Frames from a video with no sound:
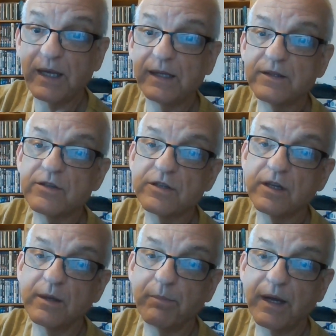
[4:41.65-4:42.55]
pence
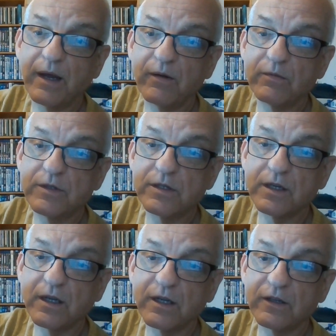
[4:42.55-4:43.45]
about
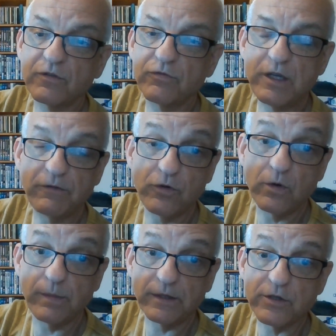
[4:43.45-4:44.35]
3 or
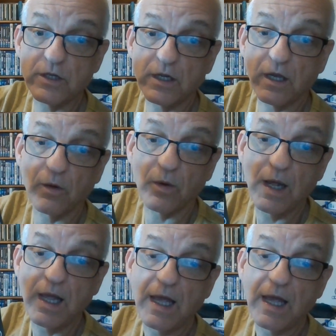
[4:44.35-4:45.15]
4 months ago,